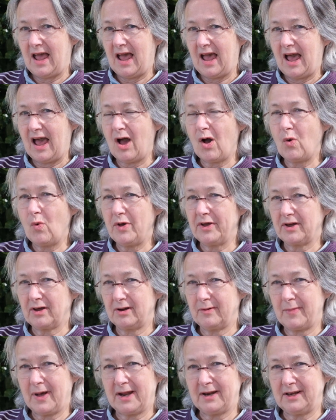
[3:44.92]
how we're going
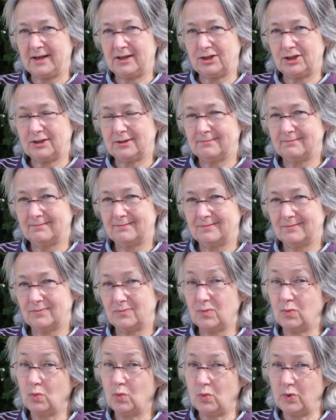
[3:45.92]
to manage,
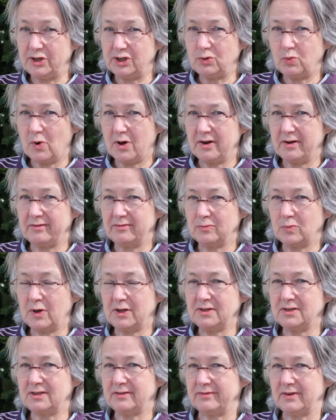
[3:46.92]
which
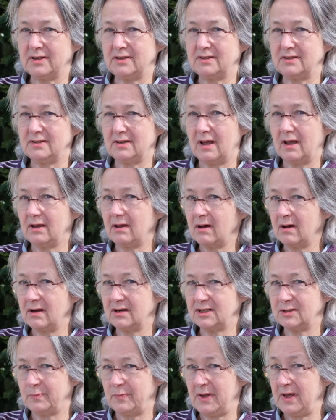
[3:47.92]
ones of us are going
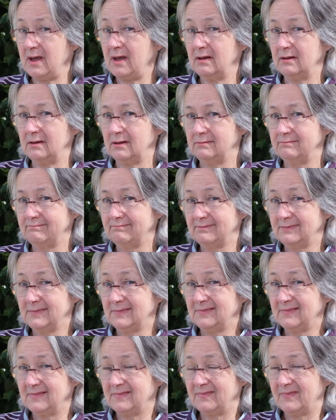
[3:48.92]
to be ill,
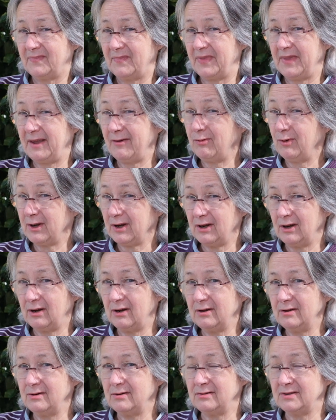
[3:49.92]
if we're going to
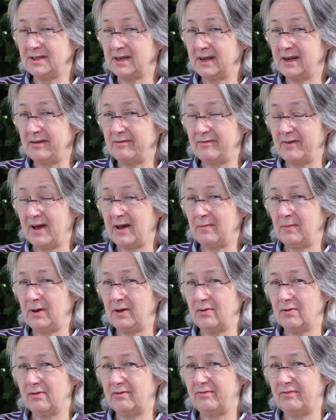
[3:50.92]
lose any family
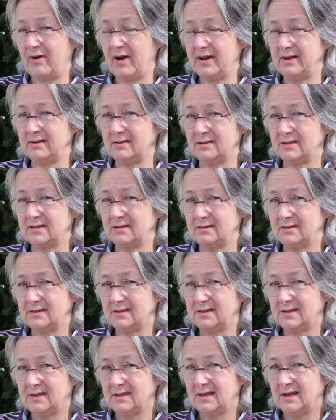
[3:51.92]
or friends.
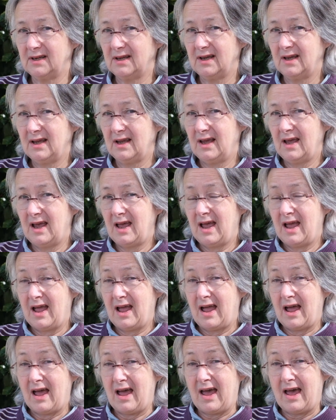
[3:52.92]

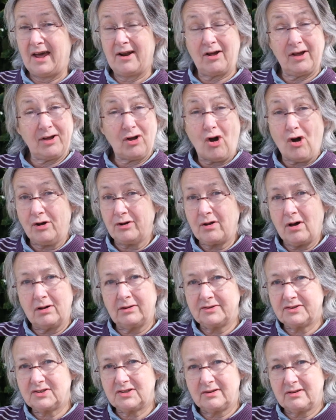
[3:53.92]
And I can't
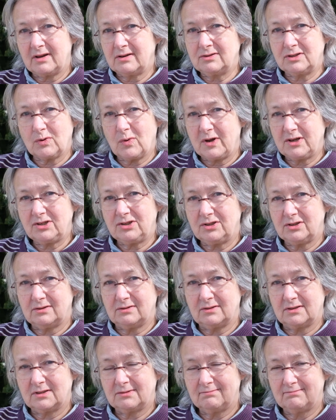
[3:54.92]
answer those
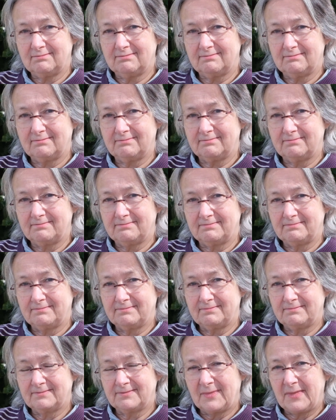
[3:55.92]
questions.
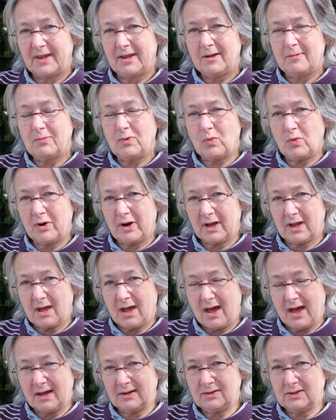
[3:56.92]
But what I
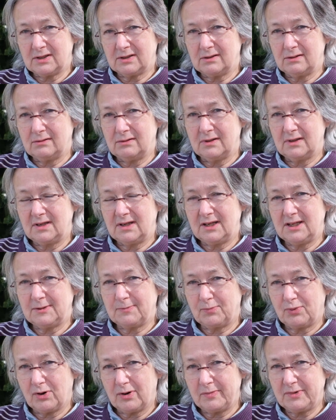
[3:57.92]
can do is
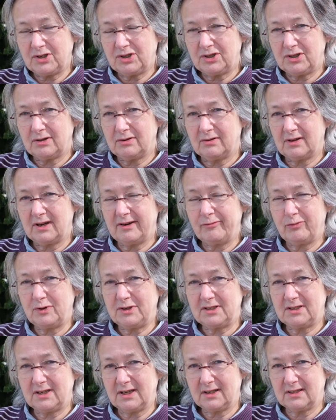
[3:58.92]
promise you that if we
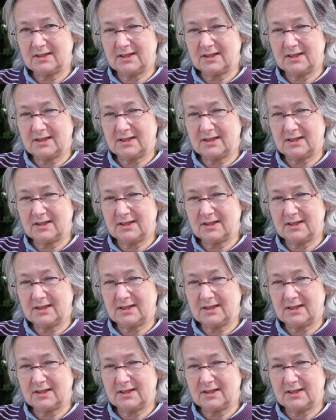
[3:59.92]
stick